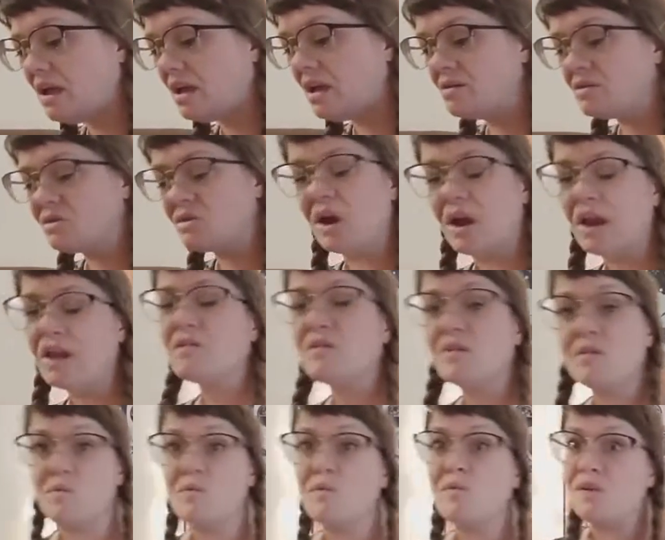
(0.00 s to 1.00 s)
I'm
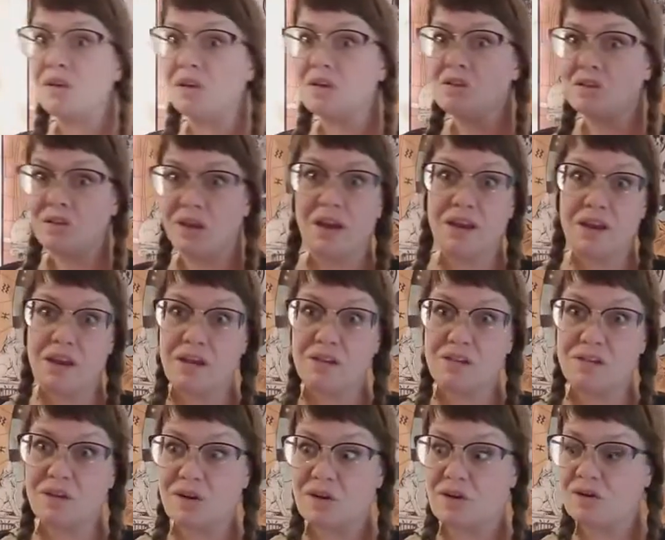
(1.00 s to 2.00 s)
really trying not to
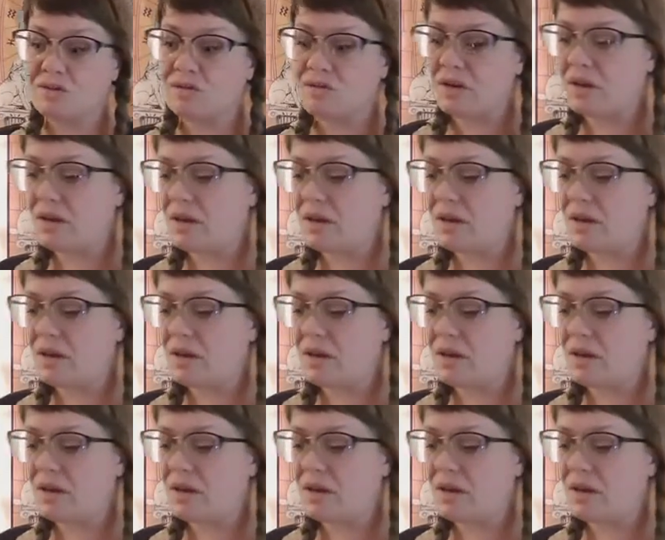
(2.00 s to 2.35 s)
curse right now.